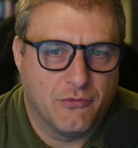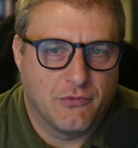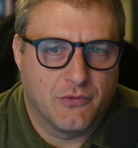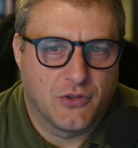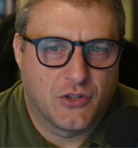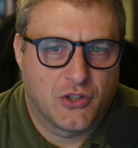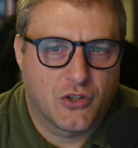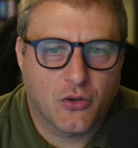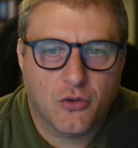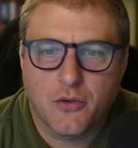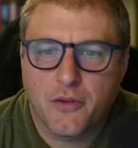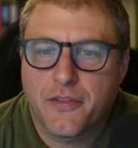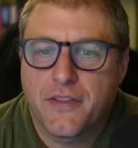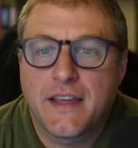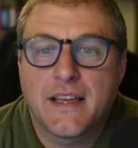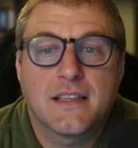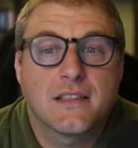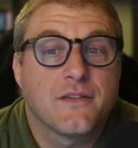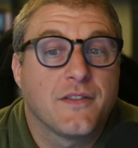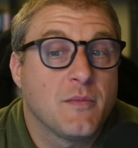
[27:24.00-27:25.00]
circle
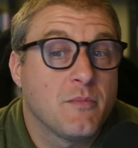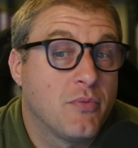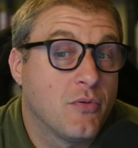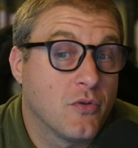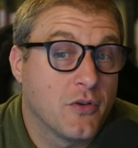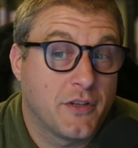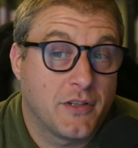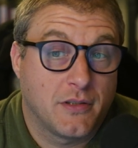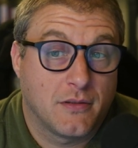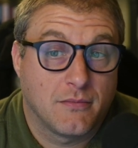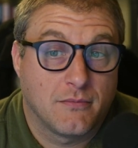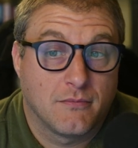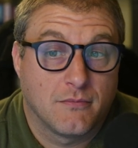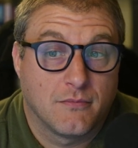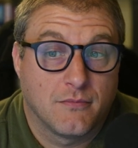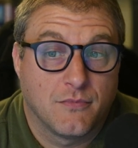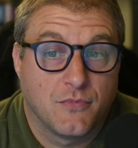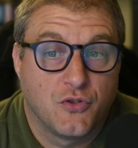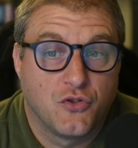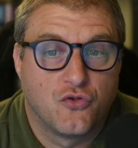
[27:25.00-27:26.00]
things of import,
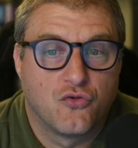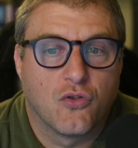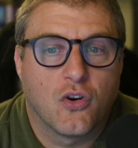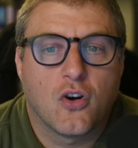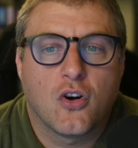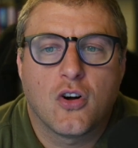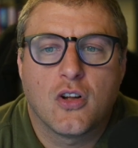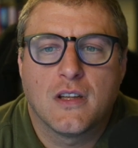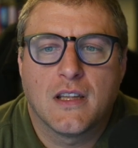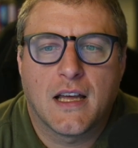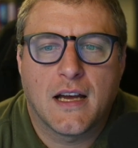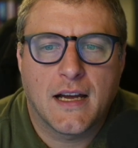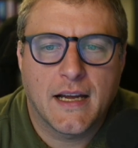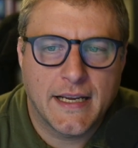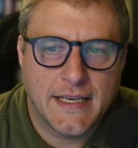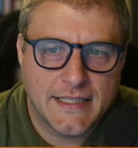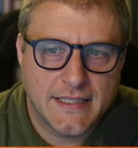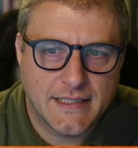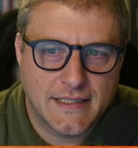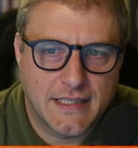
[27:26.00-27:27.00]
draw
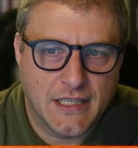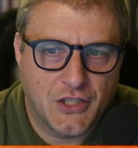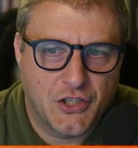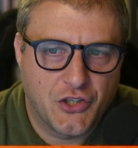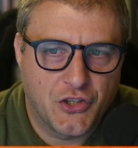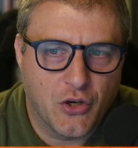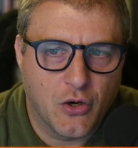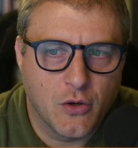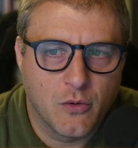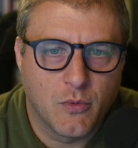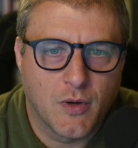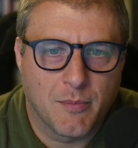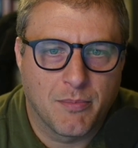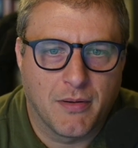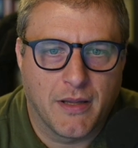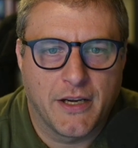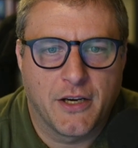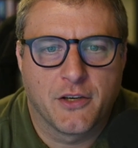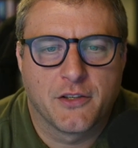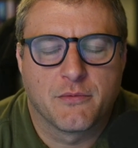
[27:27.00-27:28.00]
lines that showed where
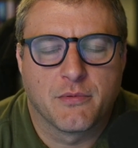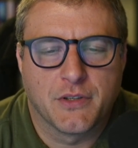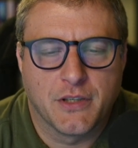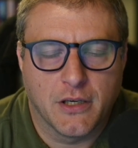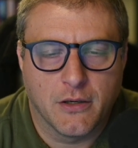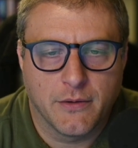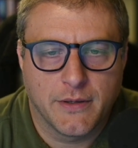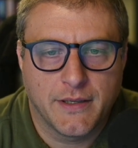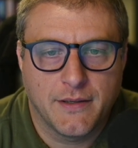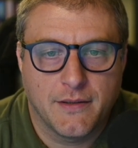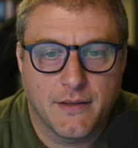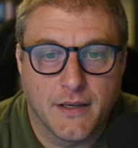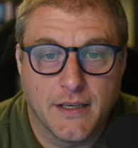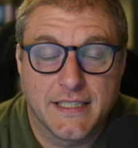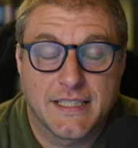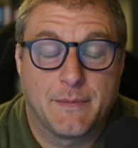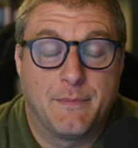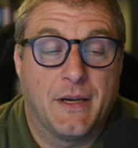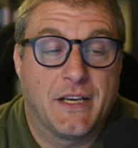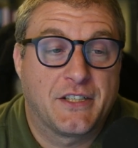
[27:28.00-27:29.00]
players were going,
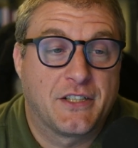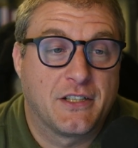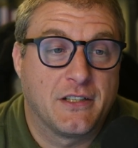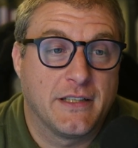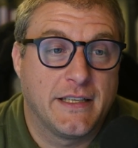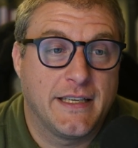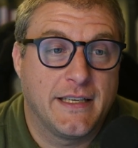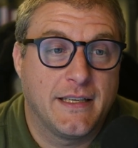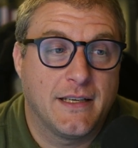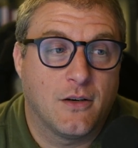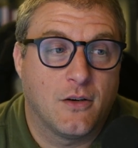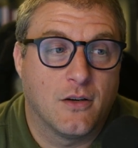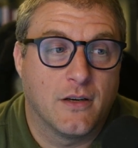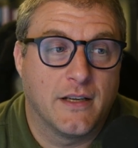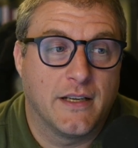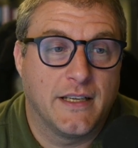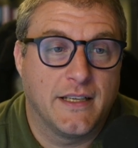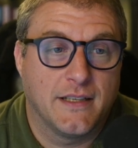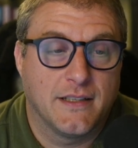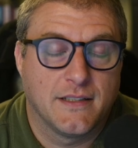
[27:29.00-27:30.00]
especially on
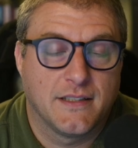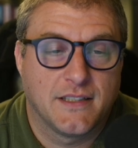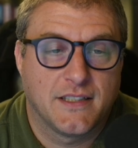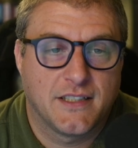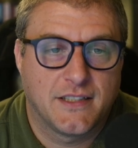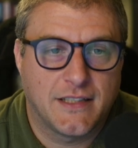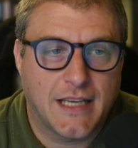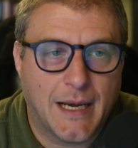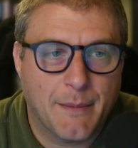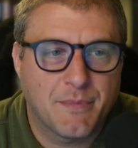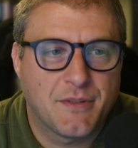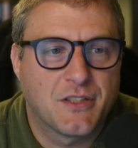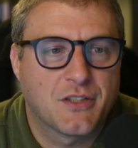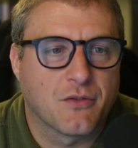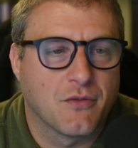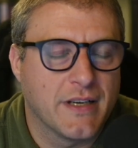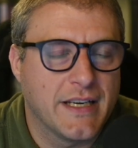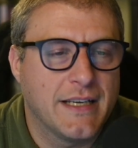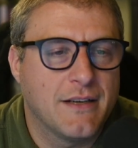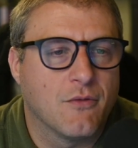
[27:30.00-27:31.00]
a stopped
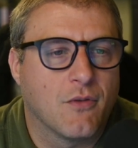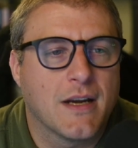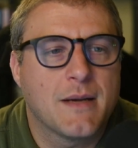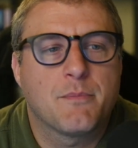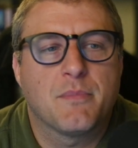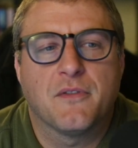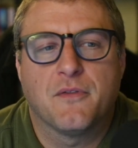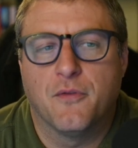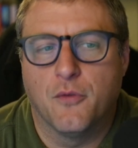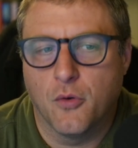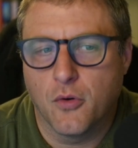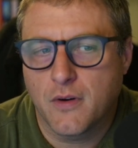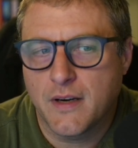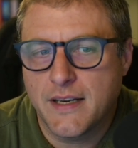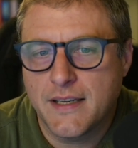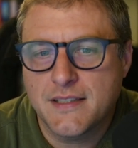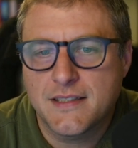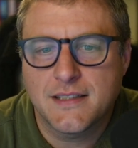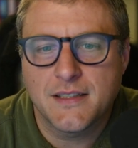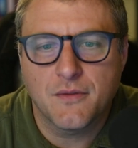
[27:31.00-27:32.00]
screen right before an
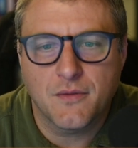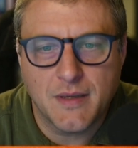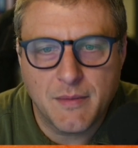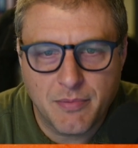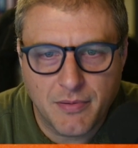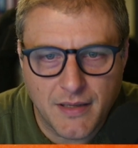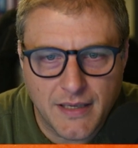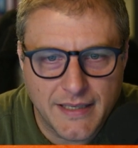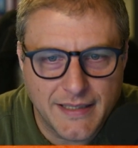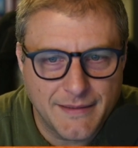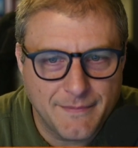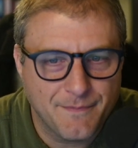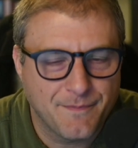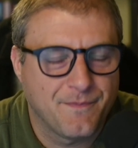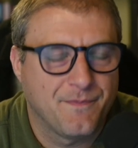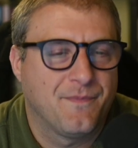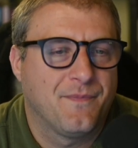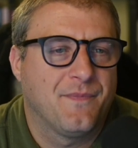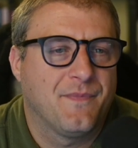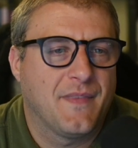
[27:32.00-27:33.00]
instant replay,
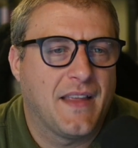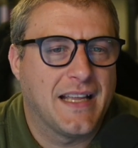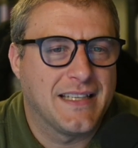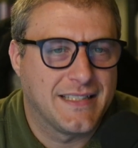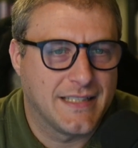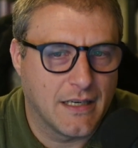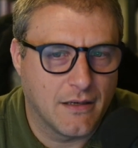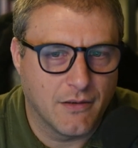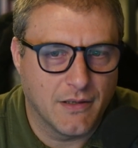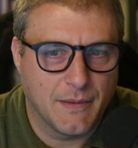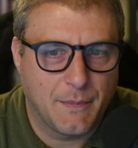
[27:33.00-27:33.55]
etc.